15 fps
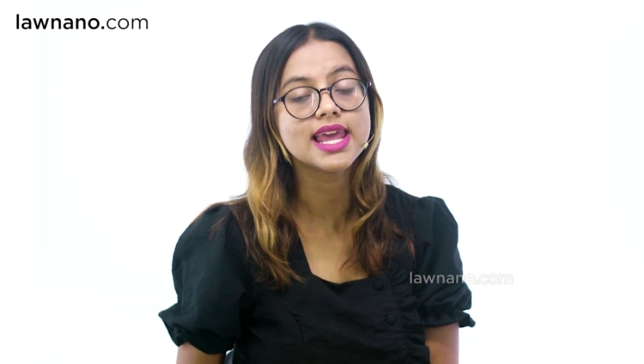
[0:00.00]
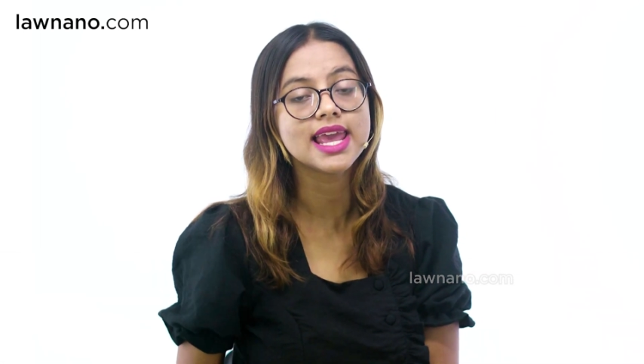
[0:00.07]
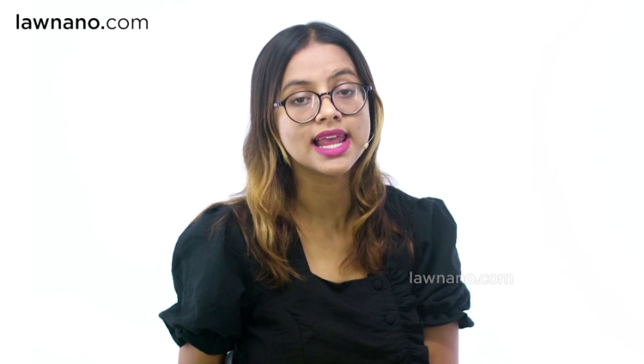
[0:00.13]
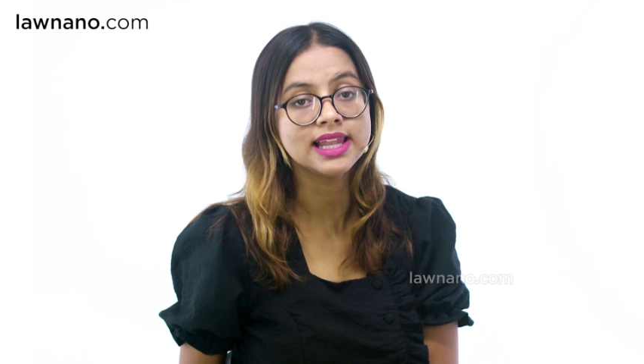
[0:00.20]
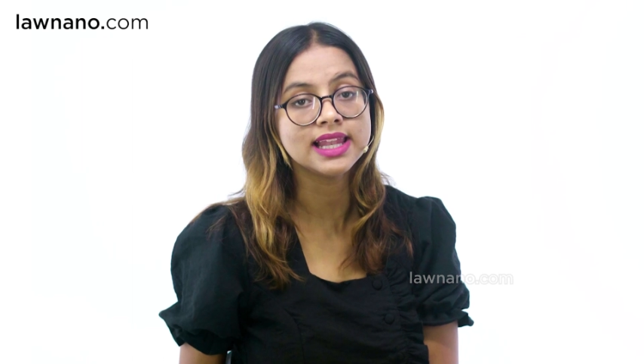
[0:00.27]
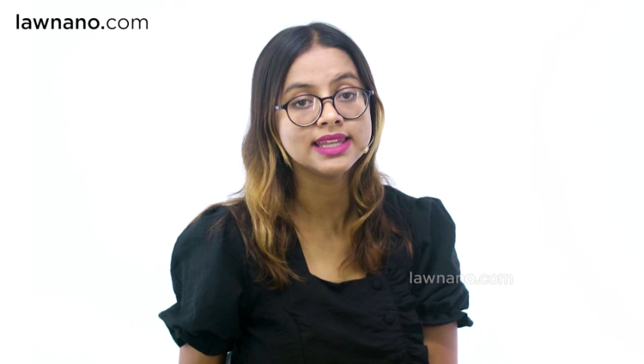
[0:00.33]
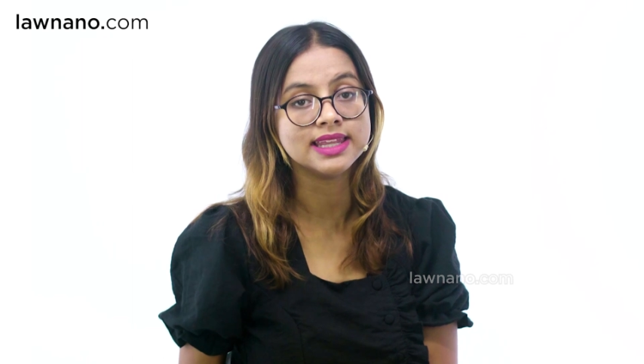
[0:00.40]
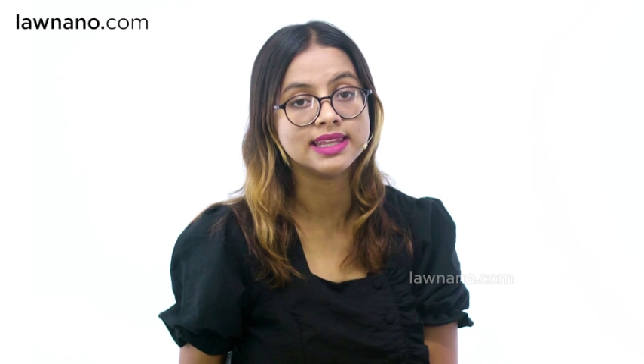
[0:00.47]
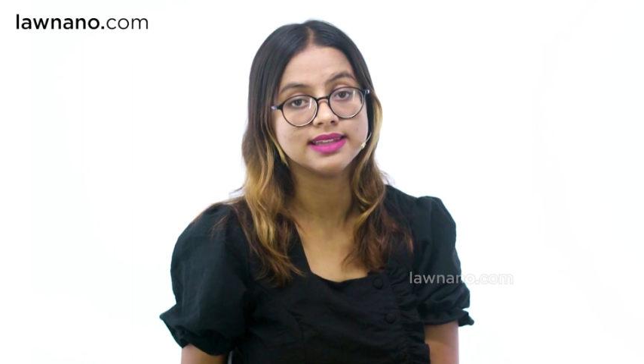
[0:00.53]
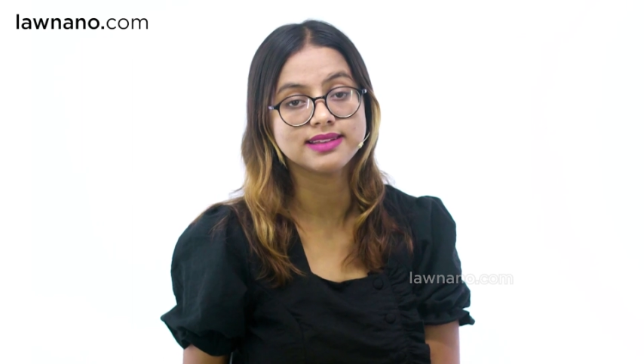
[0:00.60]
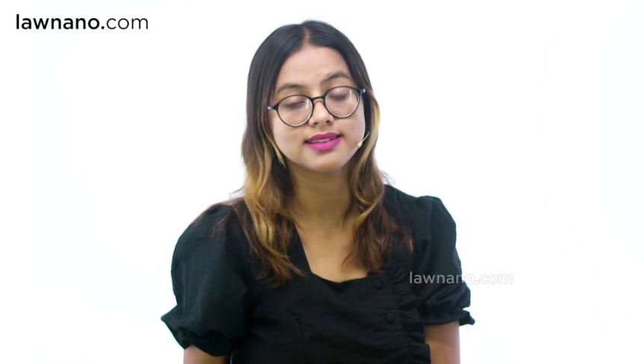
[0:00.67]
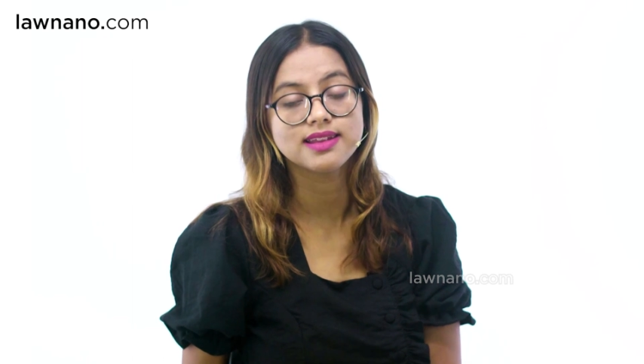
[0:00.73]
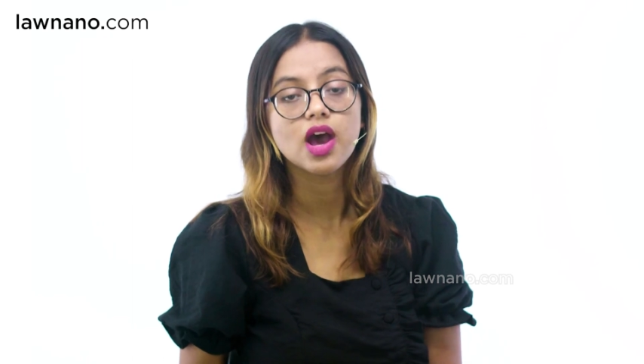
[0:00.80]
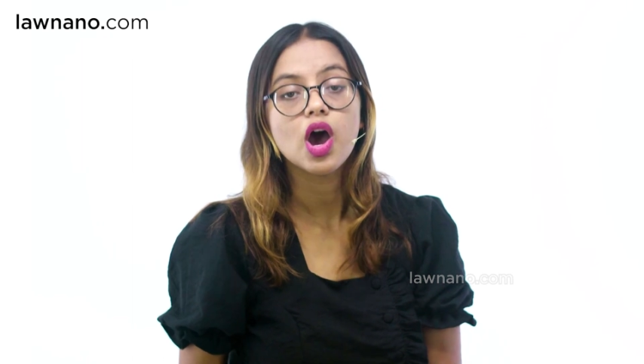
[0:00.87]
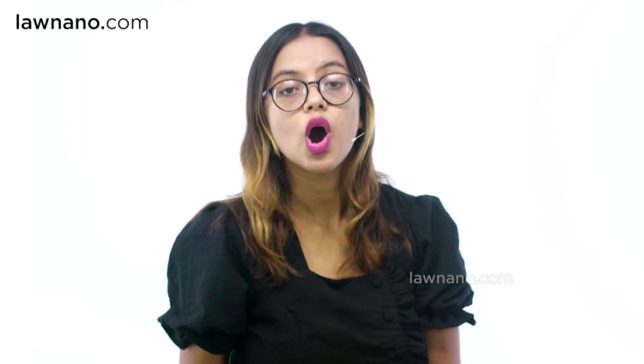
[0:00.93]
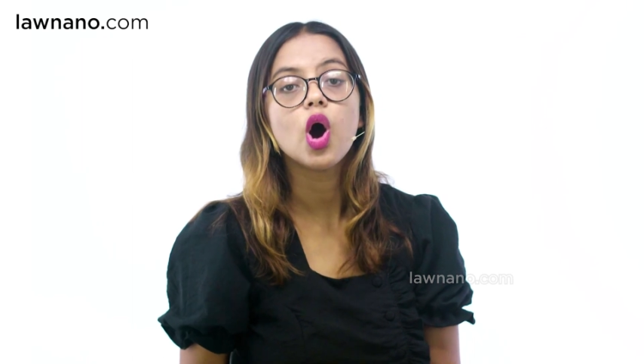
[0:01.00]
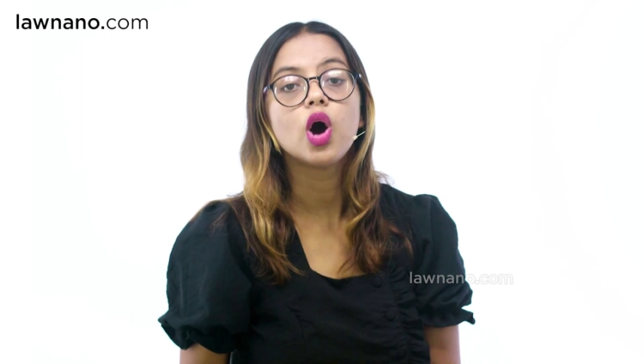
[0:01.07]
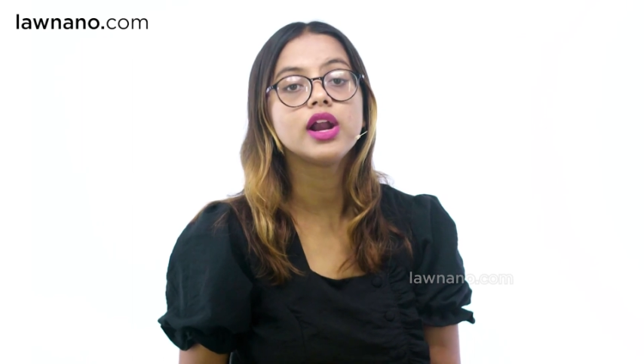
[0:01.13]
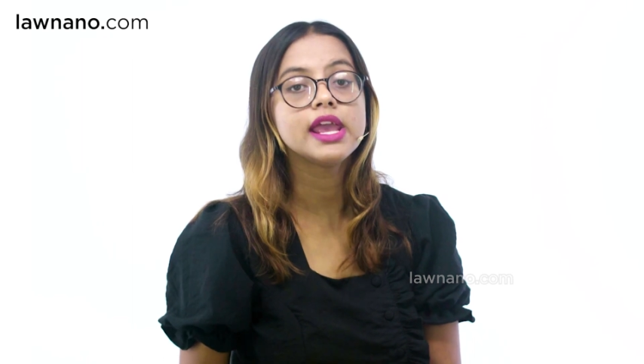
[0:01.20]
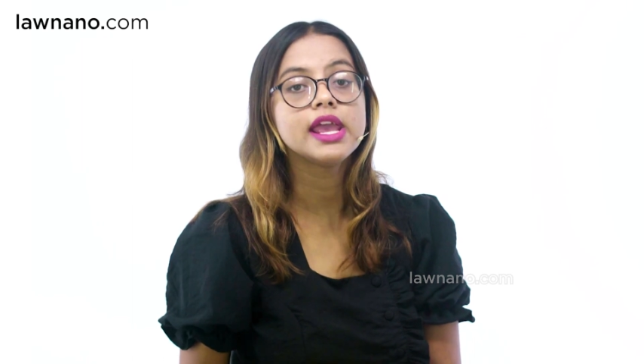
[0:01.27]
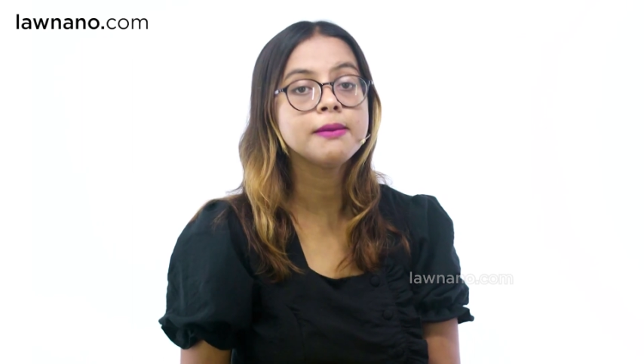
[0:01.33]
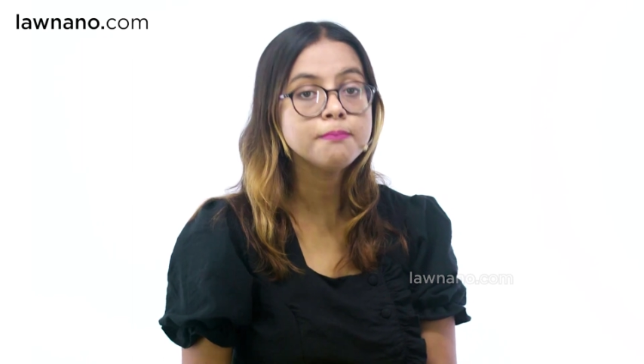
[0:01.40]
illness
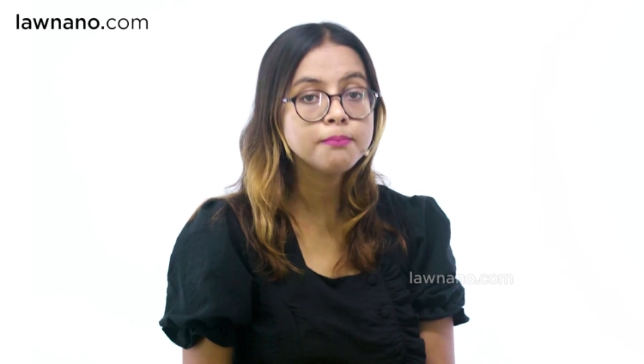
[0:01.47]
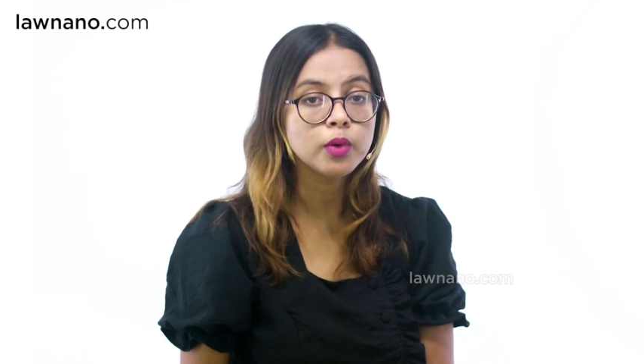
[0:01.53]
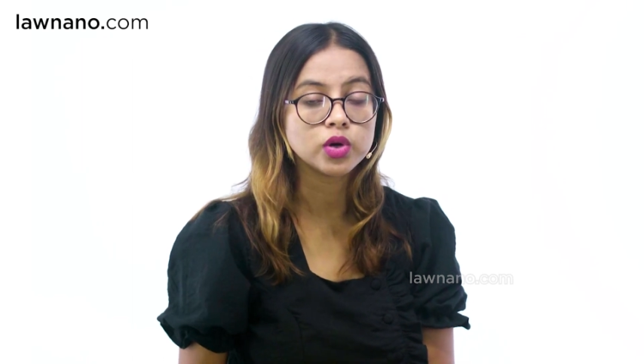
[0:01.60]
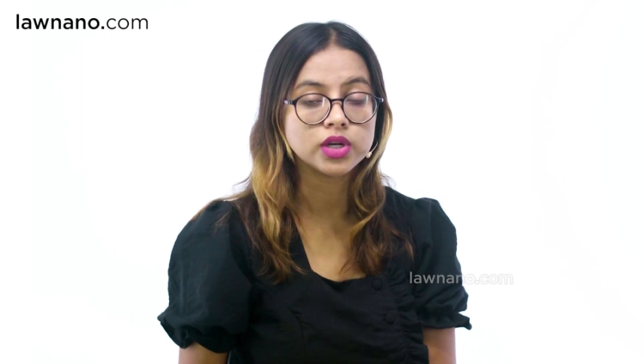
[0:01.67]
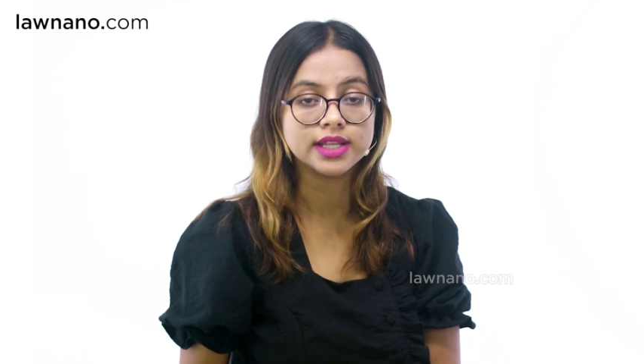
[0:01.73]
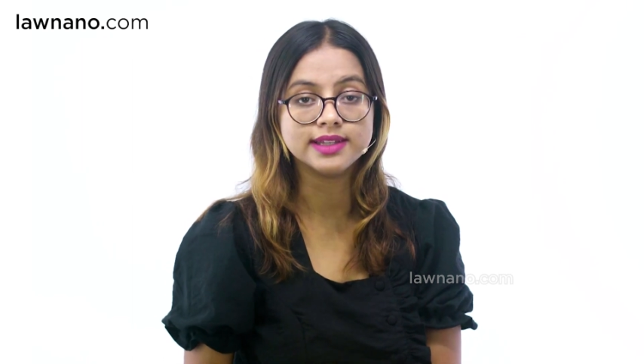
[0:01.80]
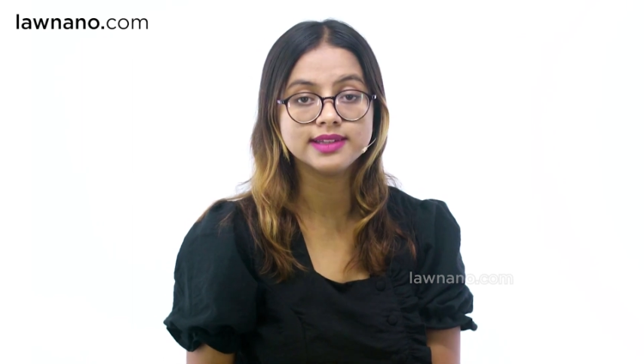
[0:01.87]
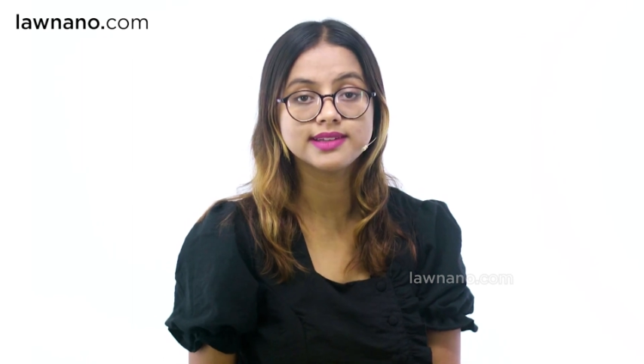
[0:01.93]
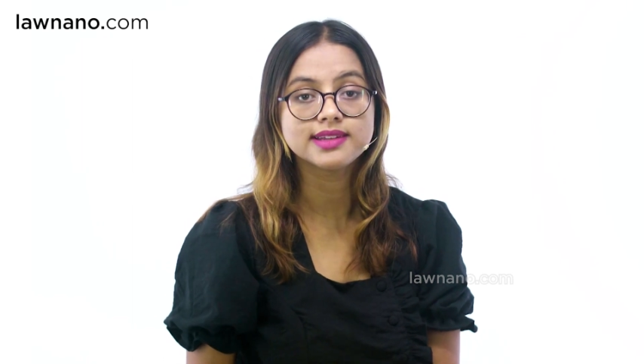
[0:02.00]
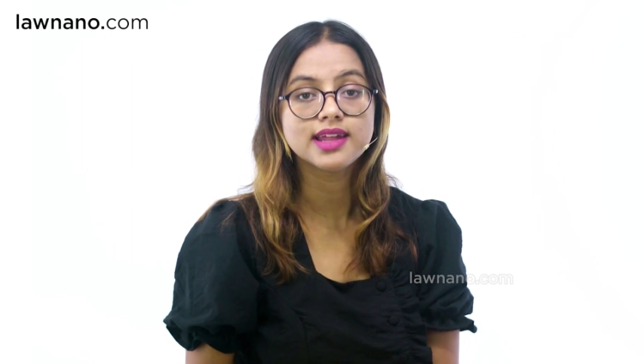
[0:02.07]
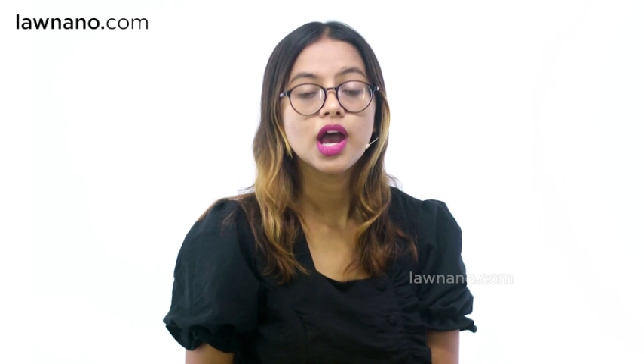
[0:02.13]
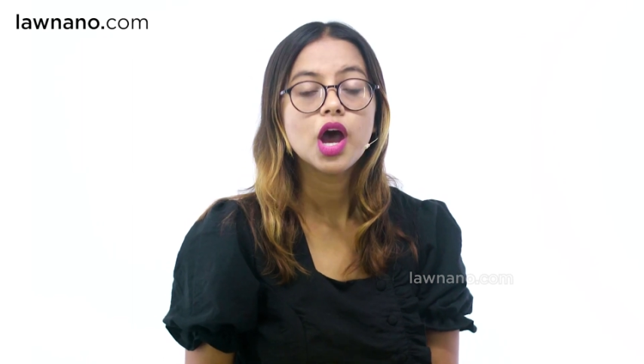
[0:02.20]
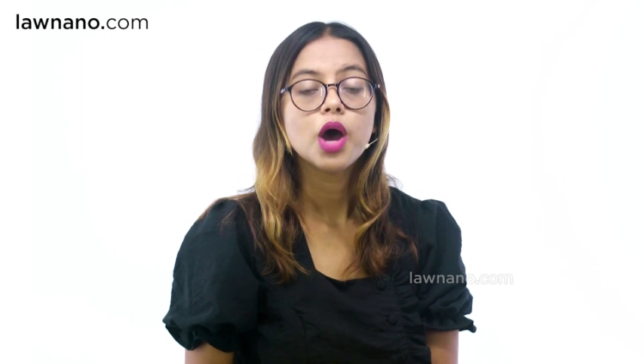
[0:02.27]
or impotence,